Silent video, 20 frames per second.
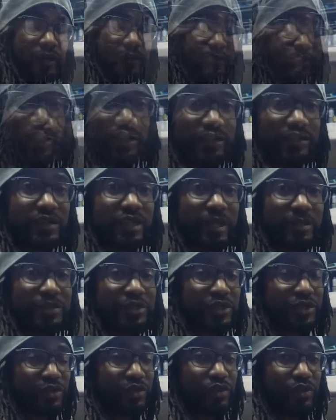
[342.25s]
Quick little tip,
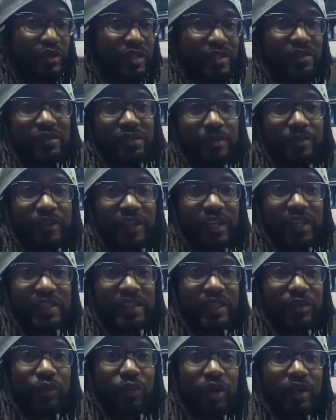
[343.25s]
it's something I
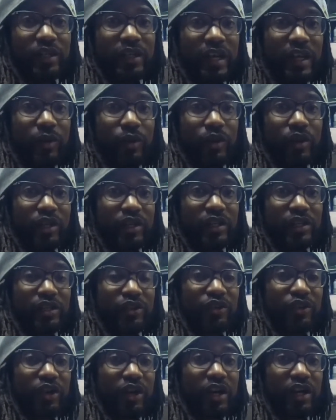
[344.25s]
did one night working in the
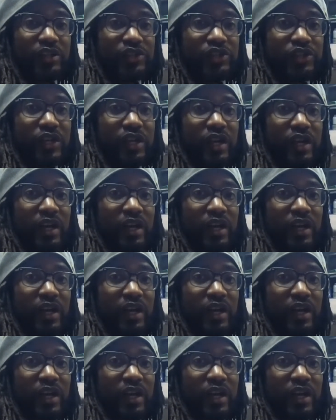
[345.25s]
garage,